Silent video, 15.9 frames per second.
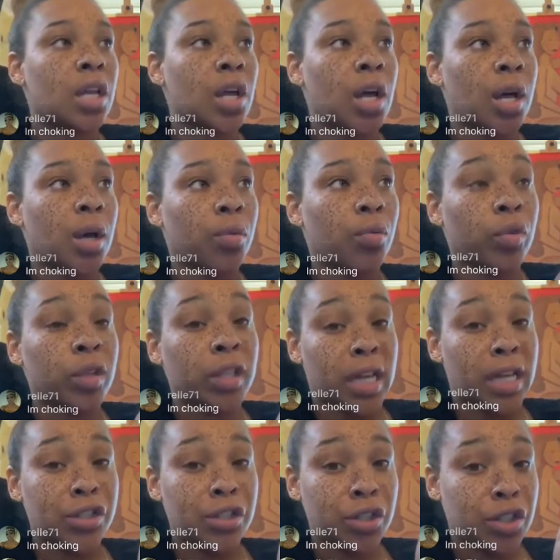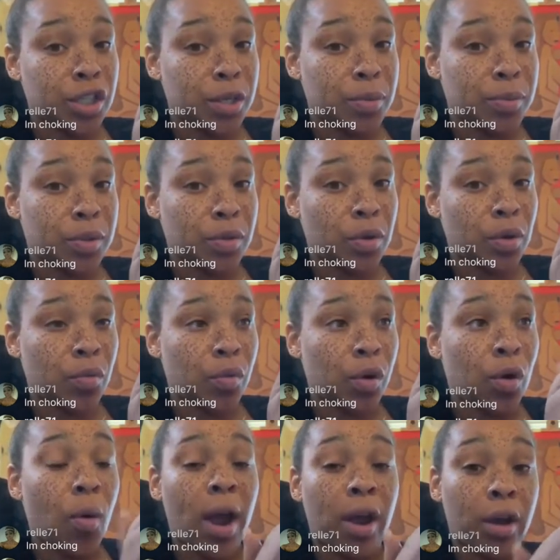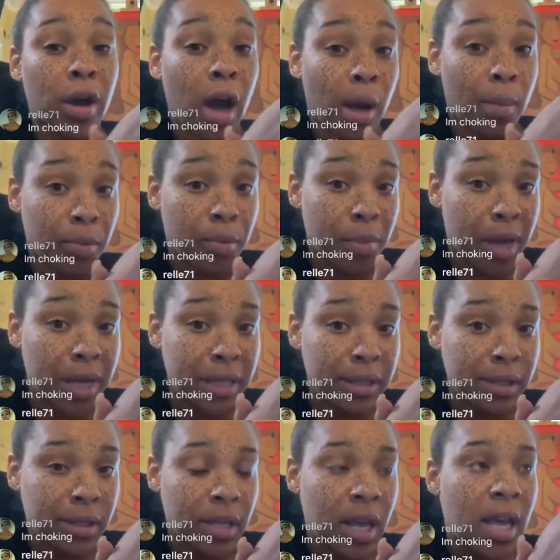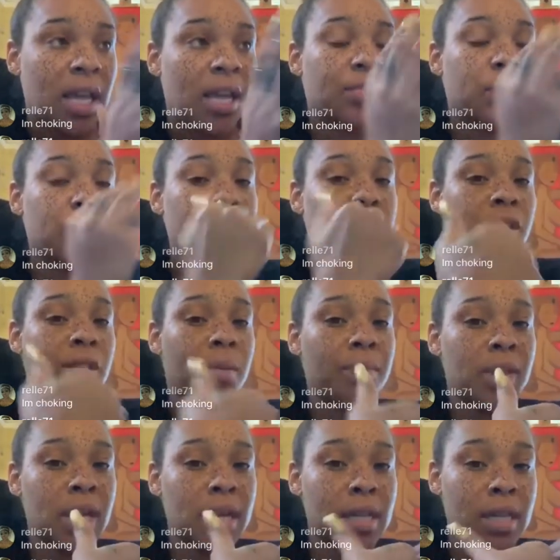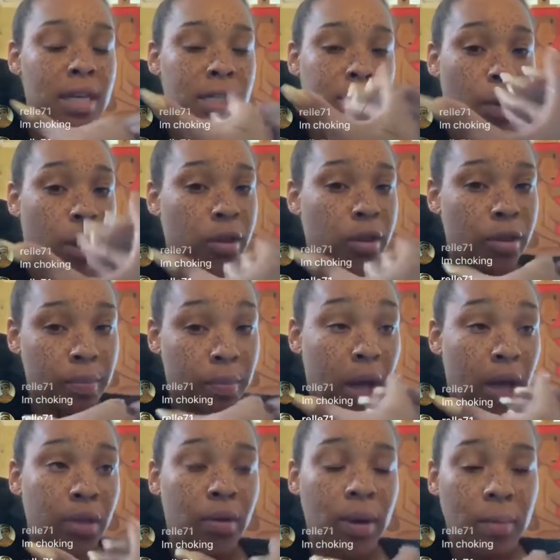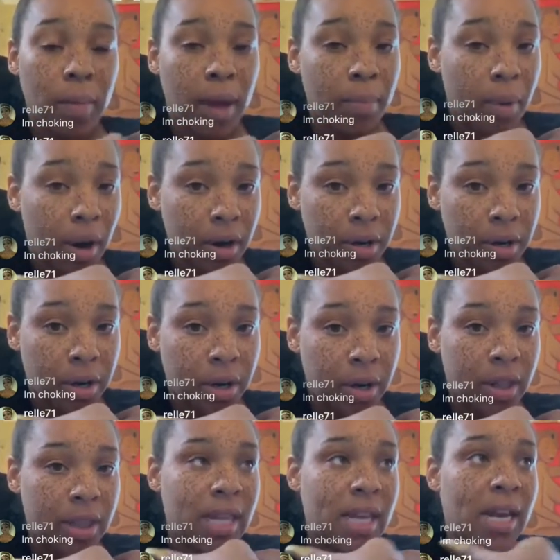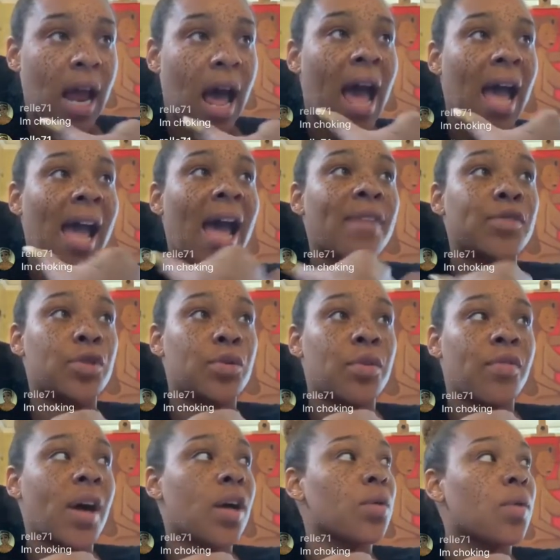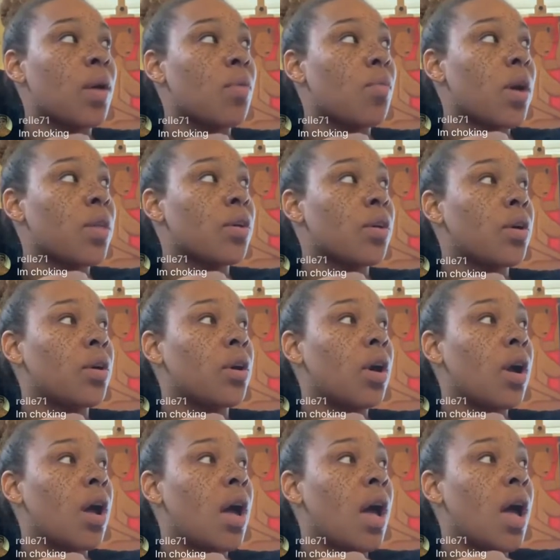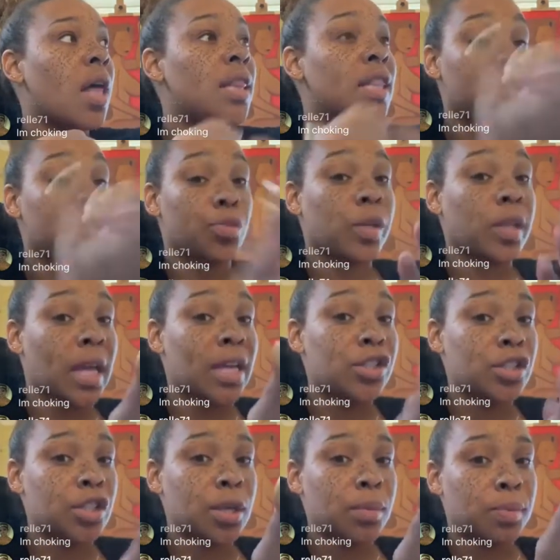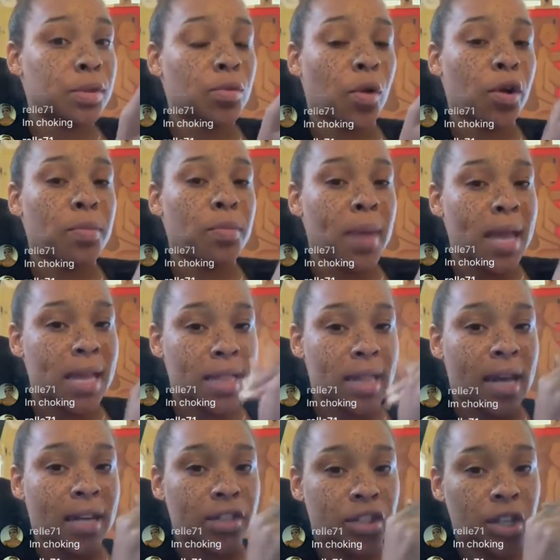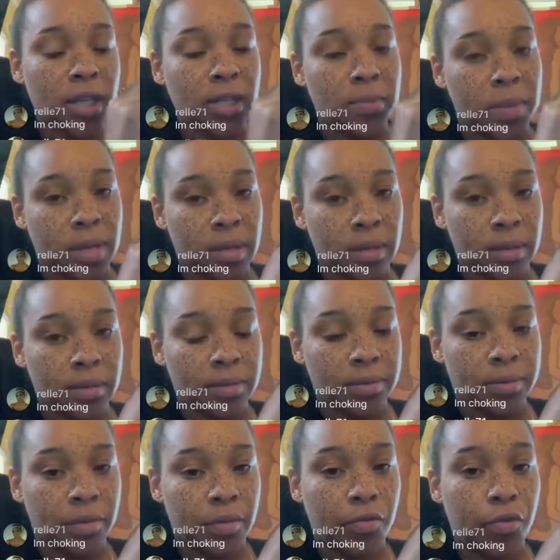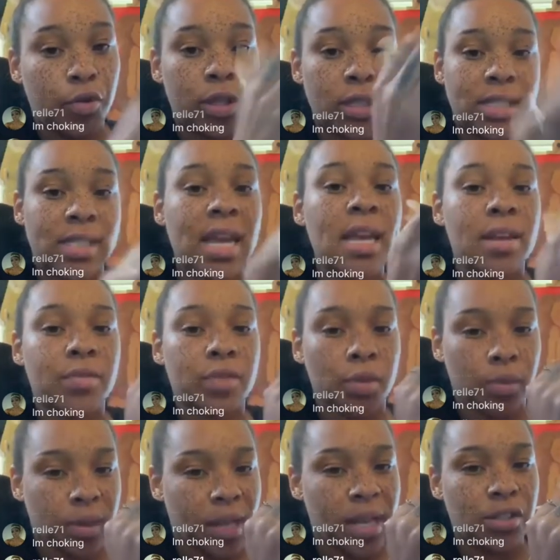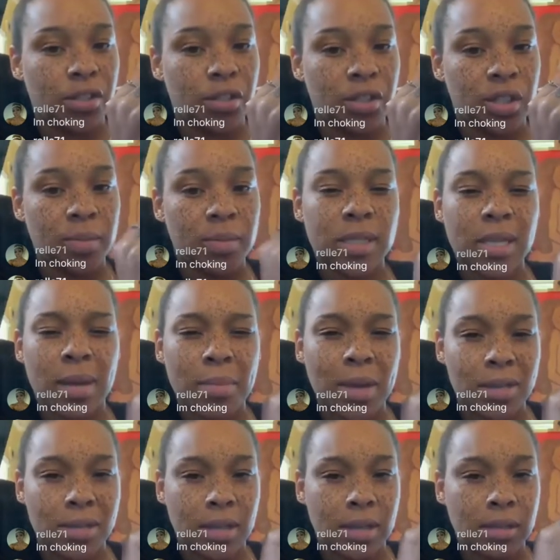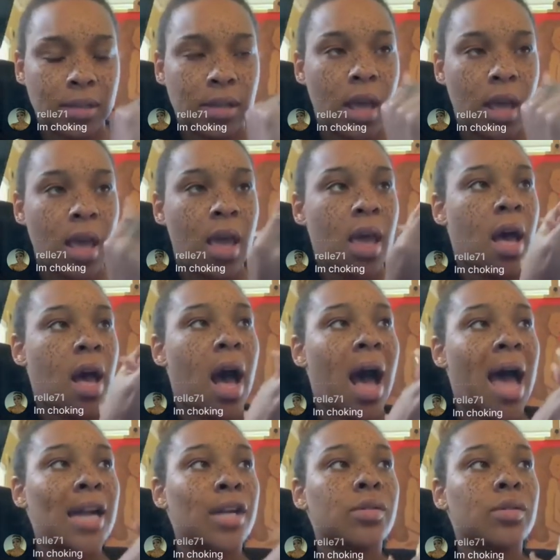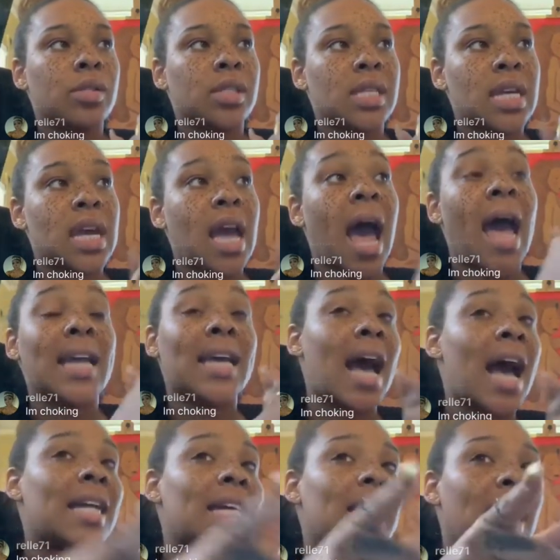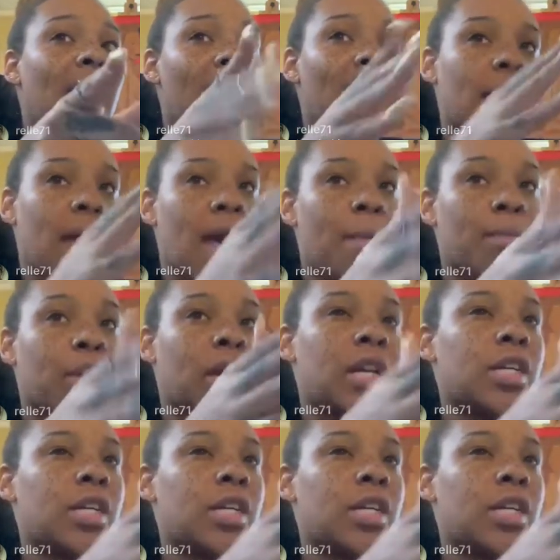Relationships require compromise. If there is something that is bothering my partner, then I have to evaluate whether this relationship is worth making that adjustment for the sake of the relationship. Does that make sense? I don't see, I'm going to